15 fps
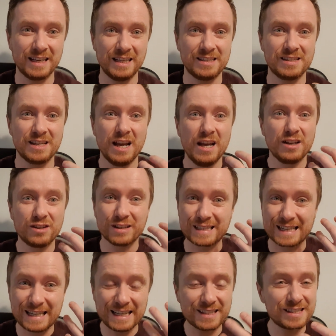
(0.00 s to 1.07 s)
It's
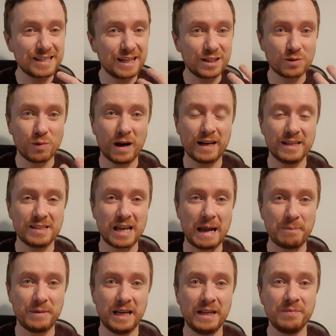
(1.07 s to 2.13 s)
just listening to what is
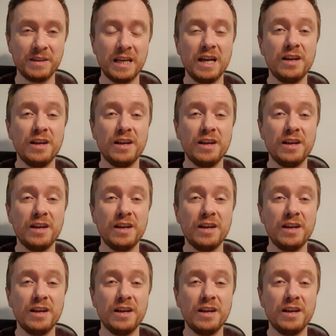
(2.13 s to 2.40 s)
happening.